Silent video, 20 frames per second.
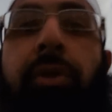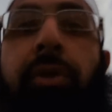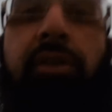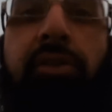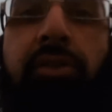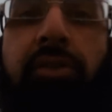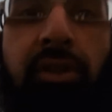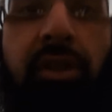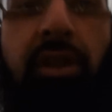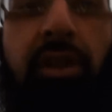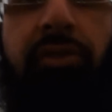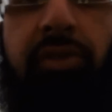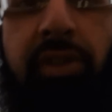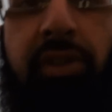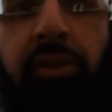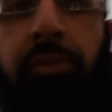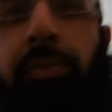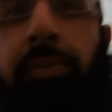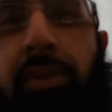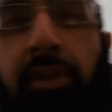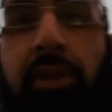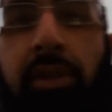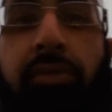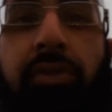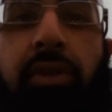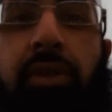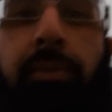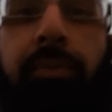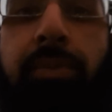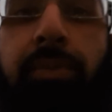to rise on the day of judgment
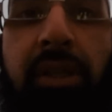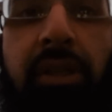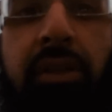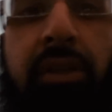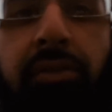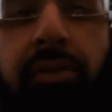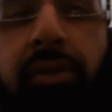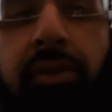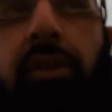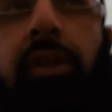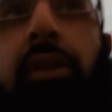after himself.